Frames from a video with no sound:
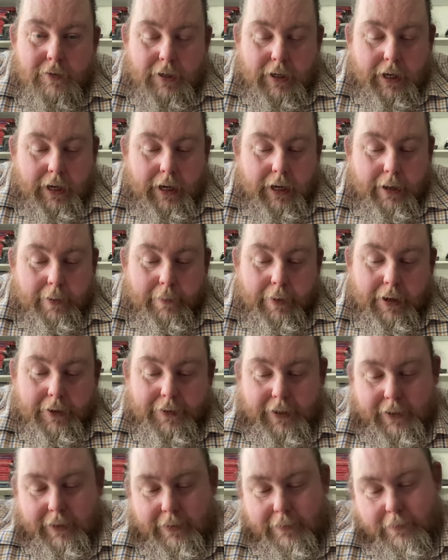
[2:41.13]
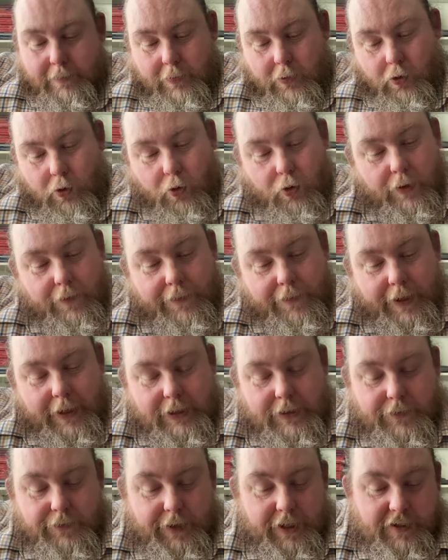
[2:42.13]
I think all of
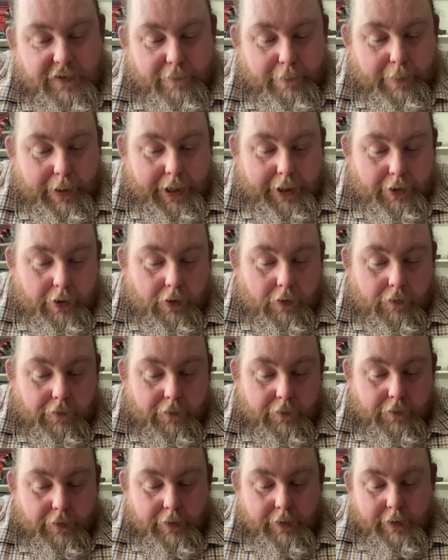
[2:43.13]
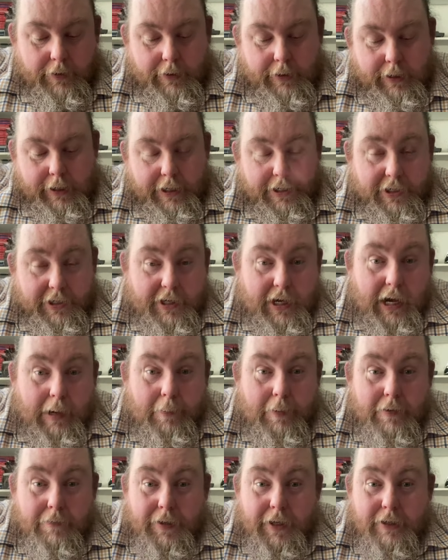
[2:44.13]
those feet have been off, and a
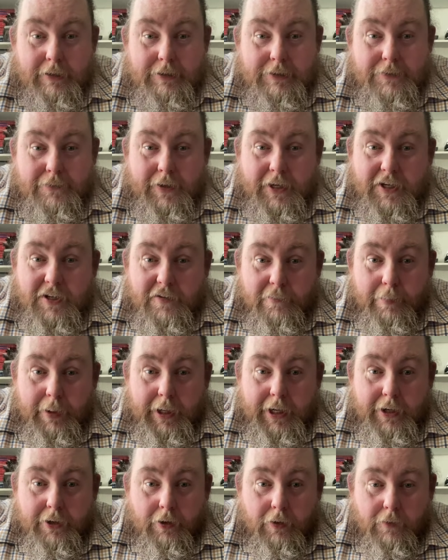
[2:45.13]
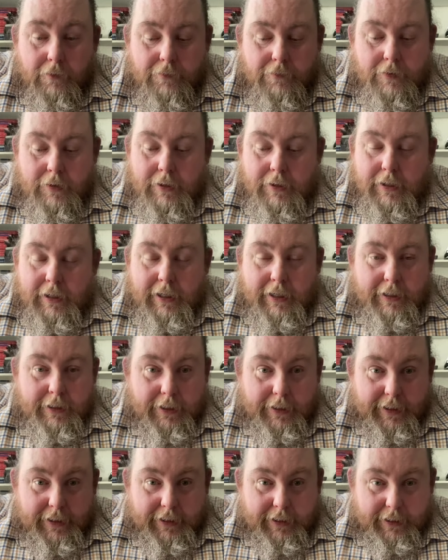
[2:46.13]
couple of those feet have been off. And
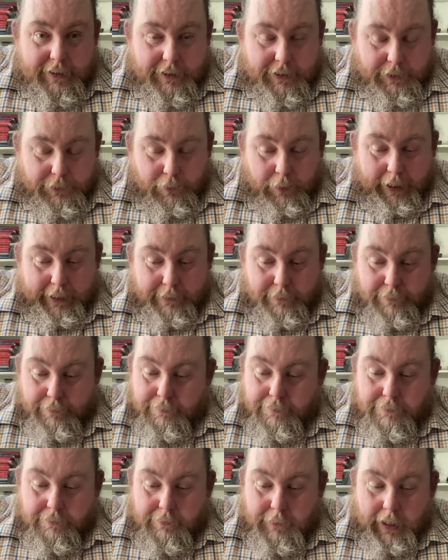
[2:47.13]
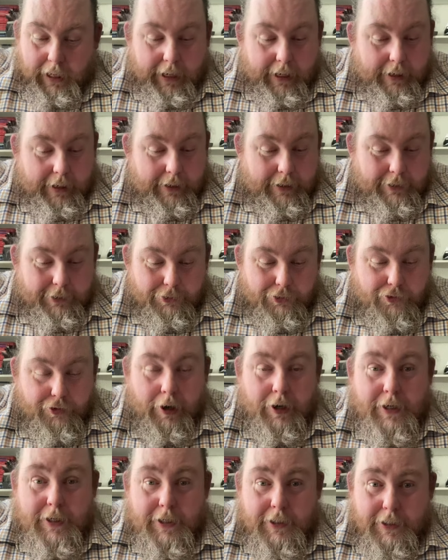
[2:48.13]
I think this is when
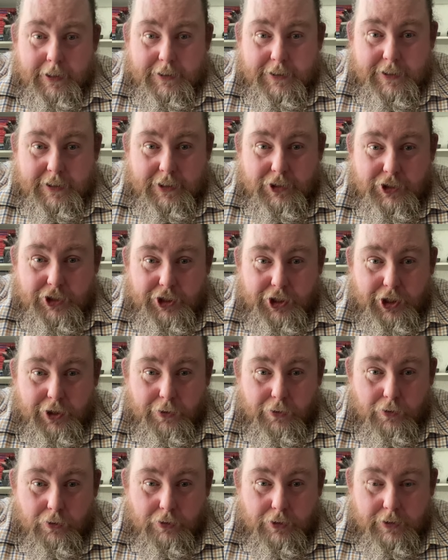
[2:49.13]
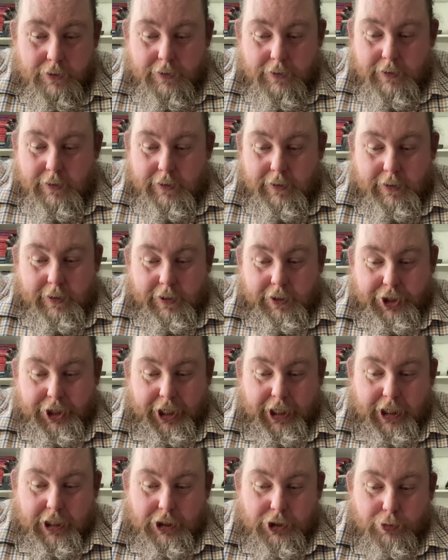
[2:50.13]
drunkenness ensued,
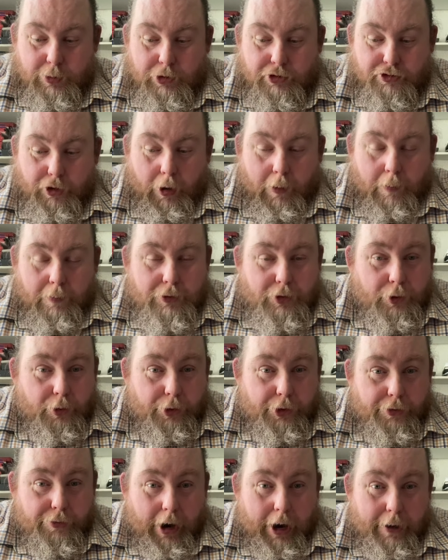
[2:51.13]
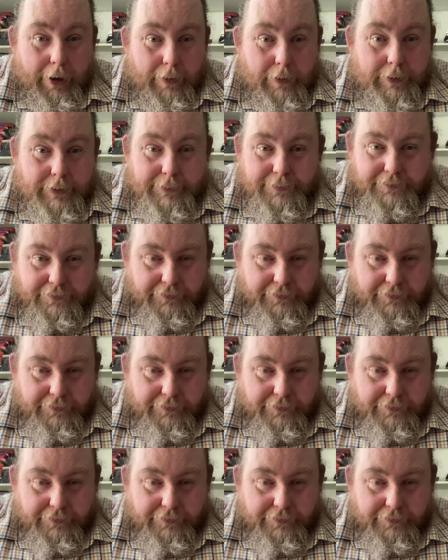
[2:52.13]
things were dropped or thrown,